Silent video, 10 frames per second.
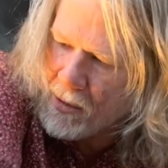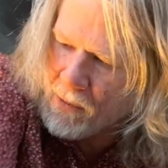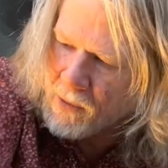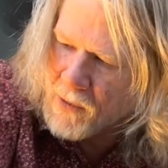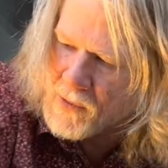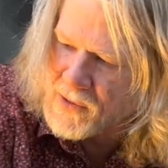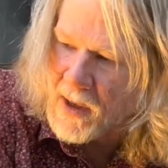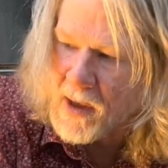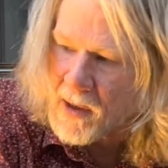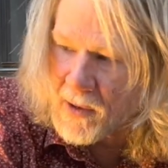Rose.
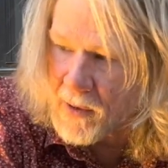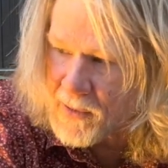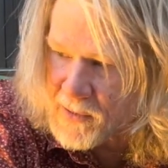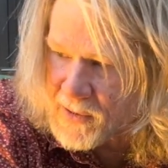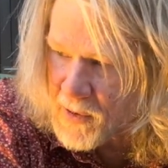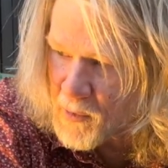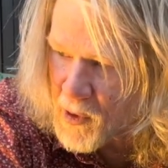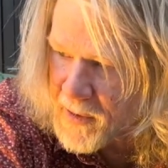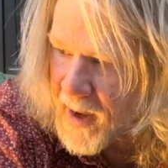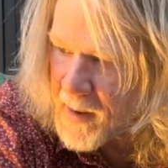You know, there's no
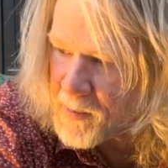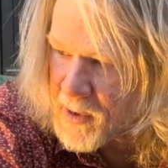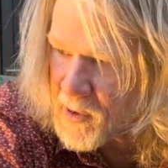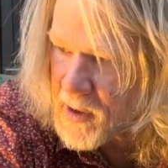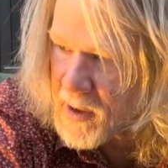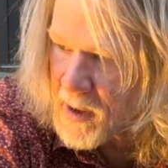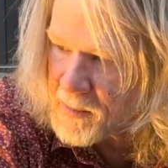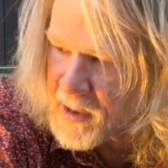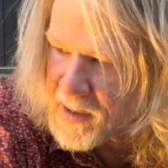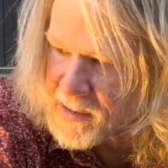more of that, but you can
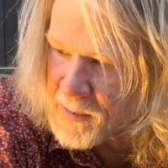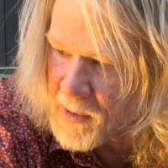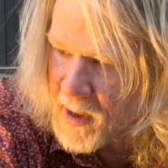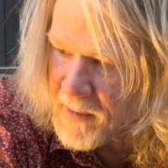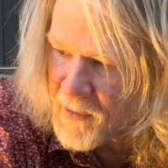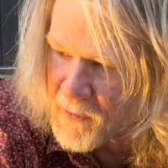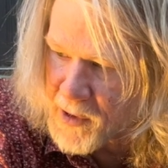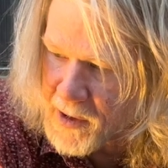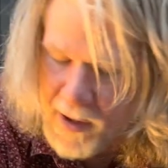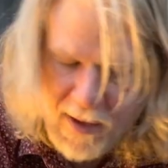come get some love over
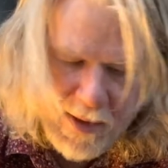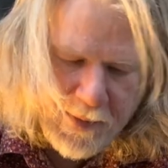here.